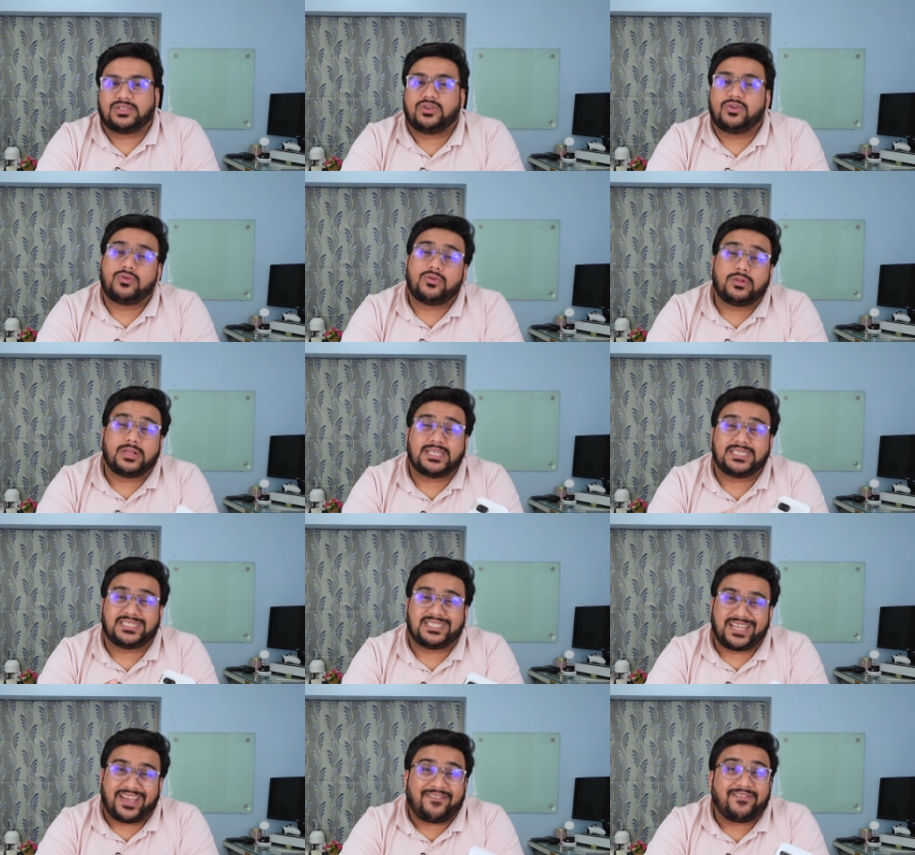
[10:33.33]
Google
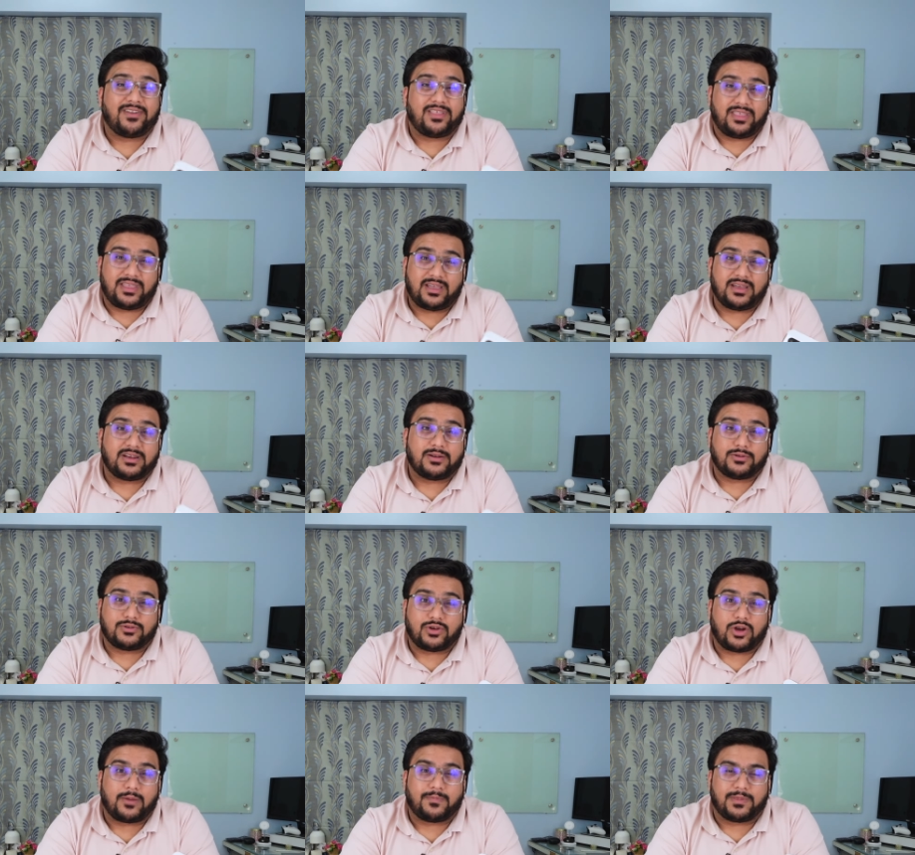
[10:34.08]
is definitely
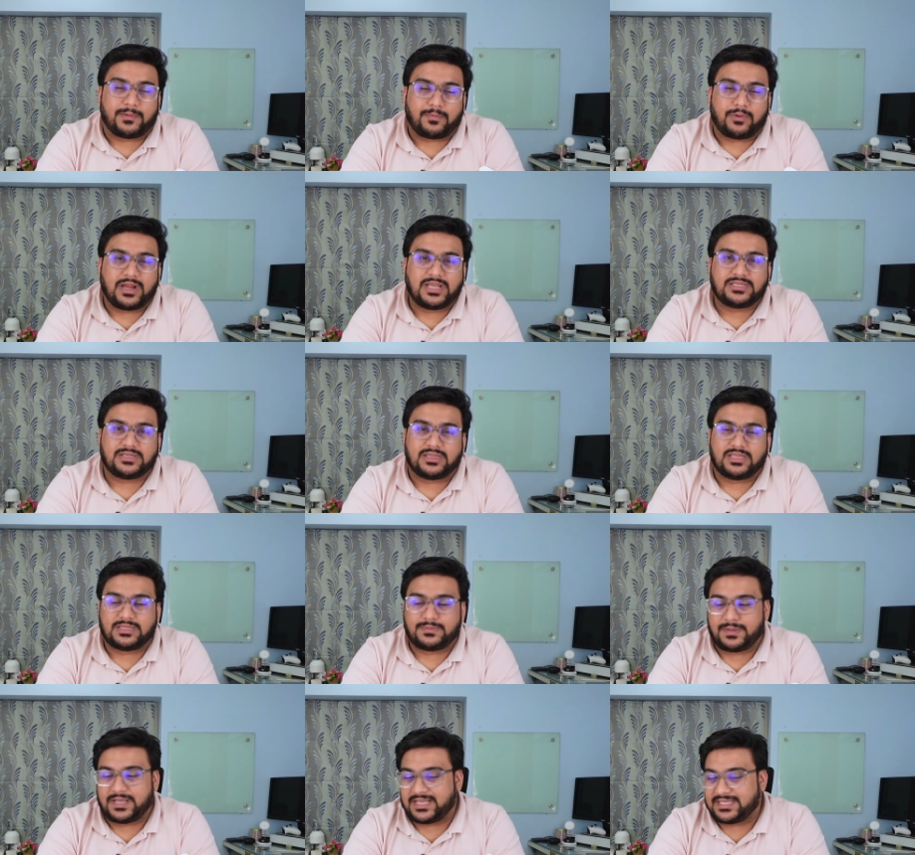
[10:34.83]
gonna drop the price
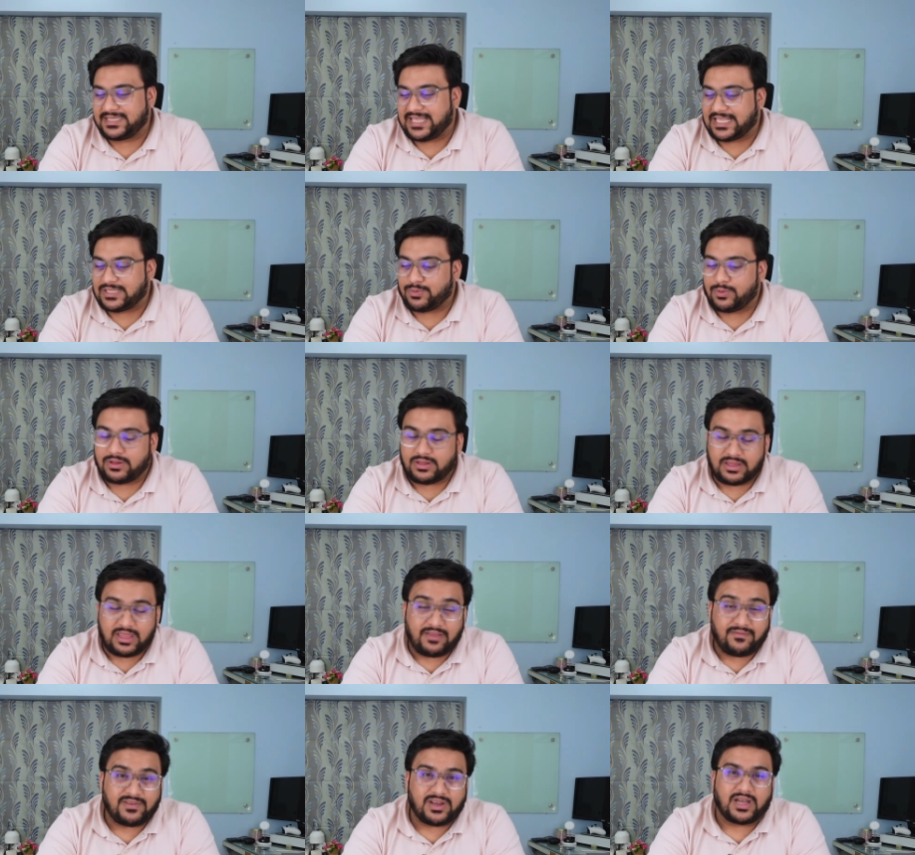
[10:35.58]
on this because that's
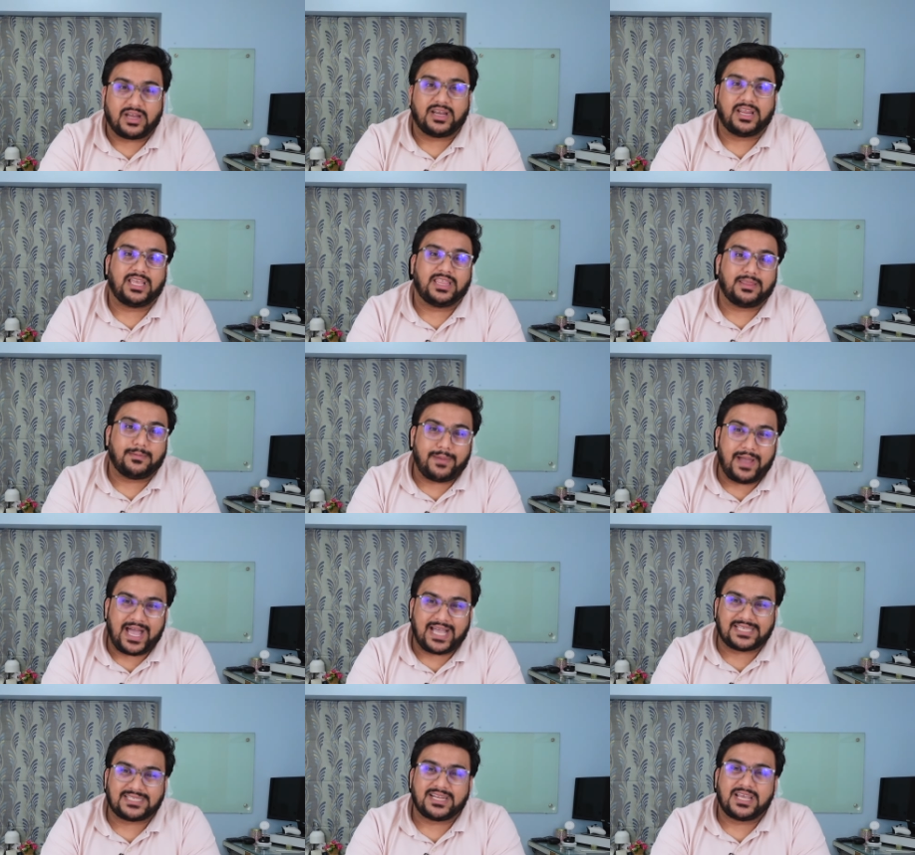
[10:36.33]
what they've done in the
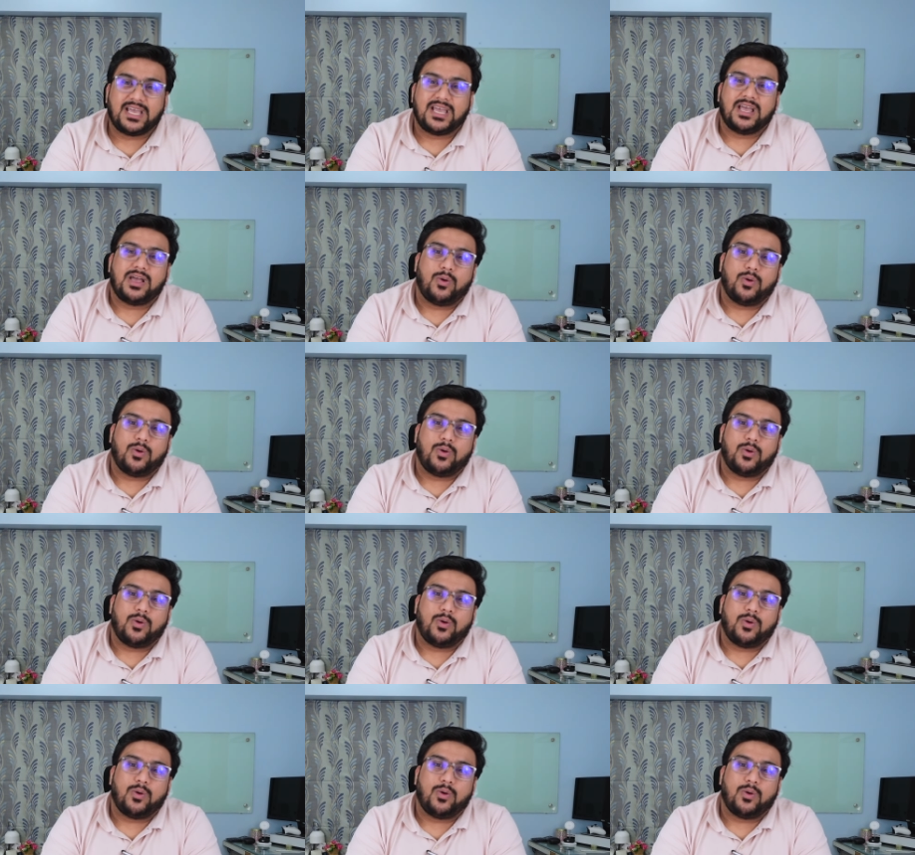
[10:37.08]
past